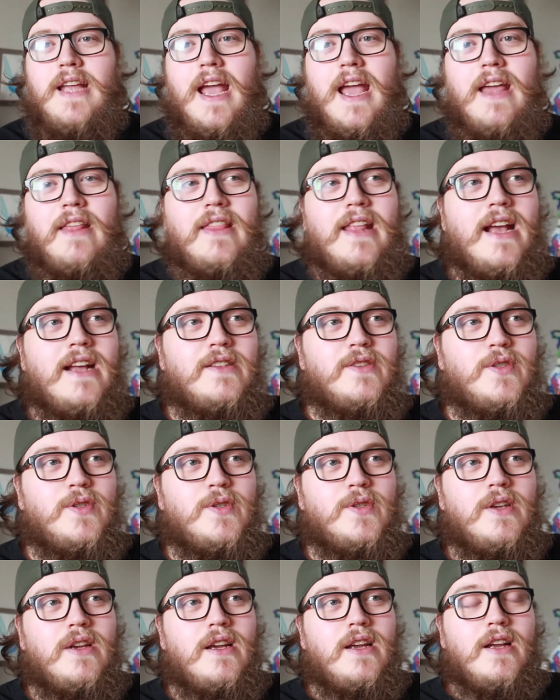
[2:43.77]
And
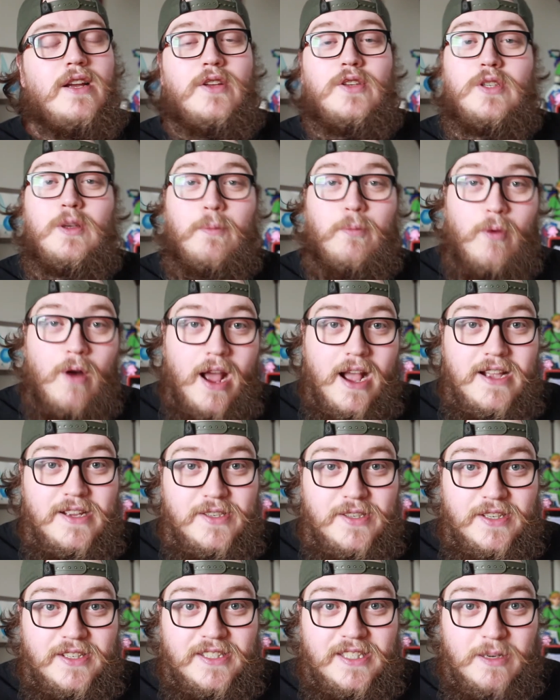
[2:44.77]
that's
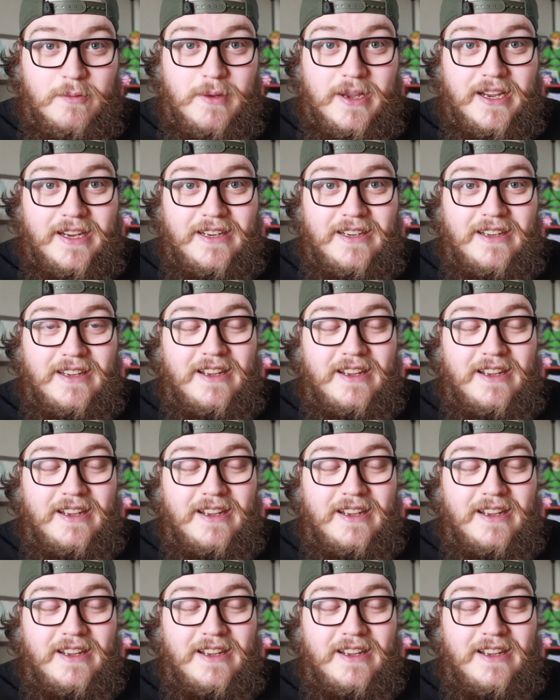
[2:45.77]
surprising to me